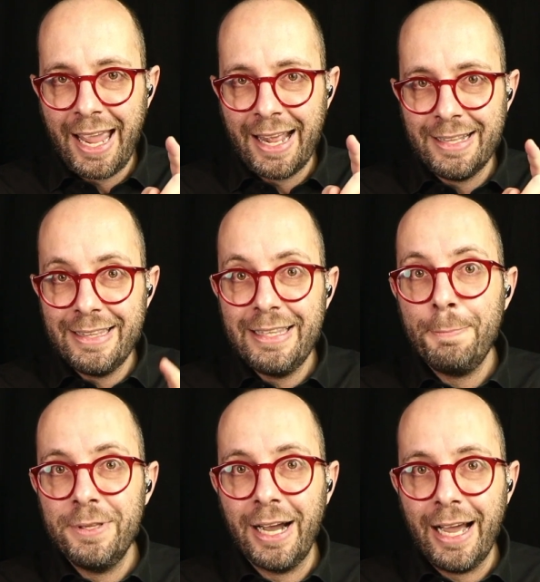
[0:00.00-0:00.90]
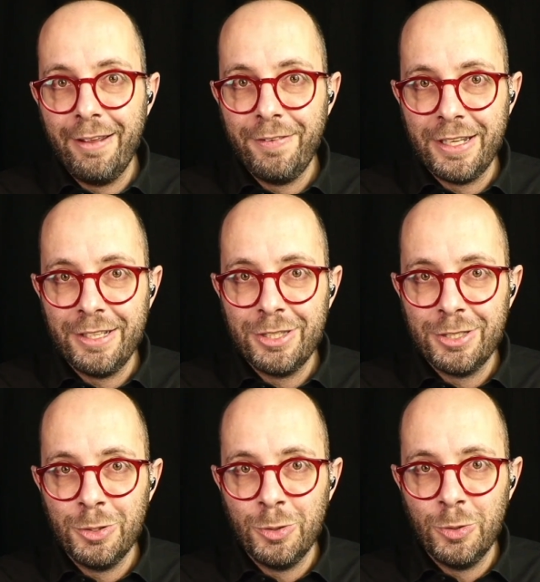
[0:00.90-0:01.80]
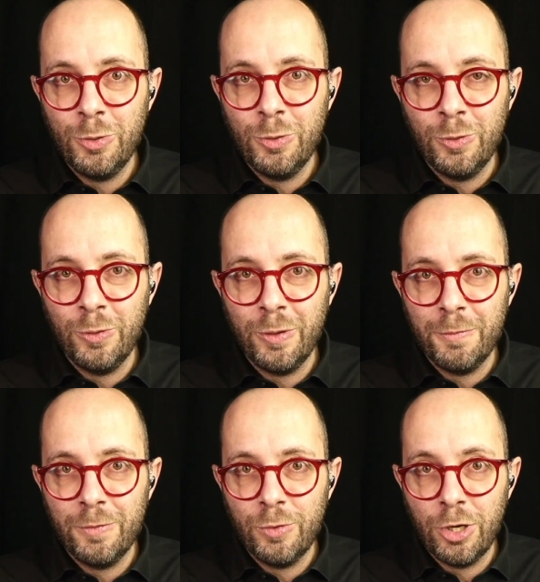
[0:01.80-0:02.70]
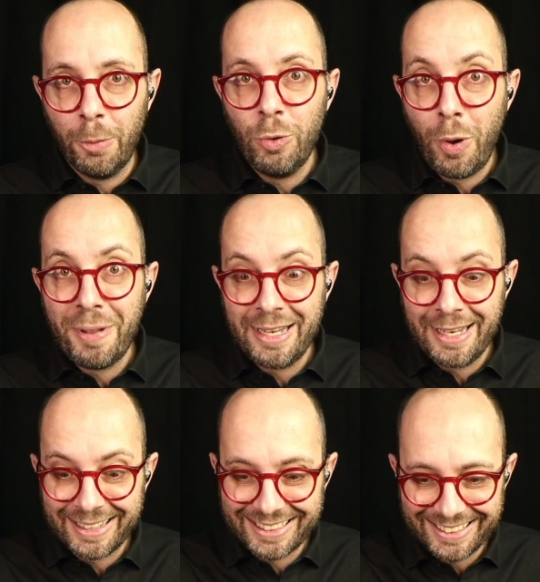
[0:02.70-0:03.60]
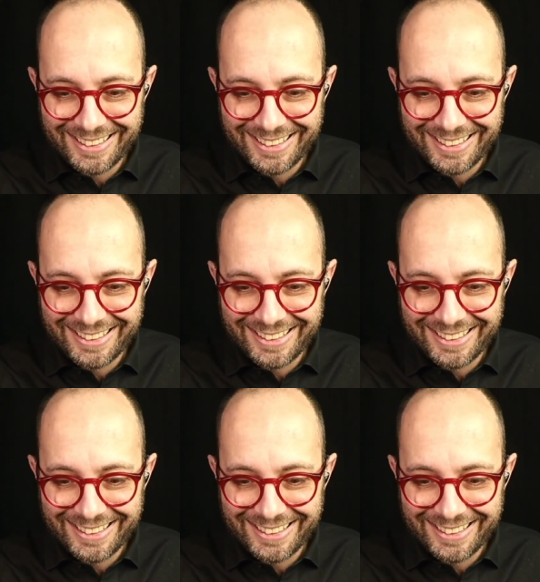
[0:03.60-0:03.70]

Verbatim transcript: and deep dive into Global Web Index.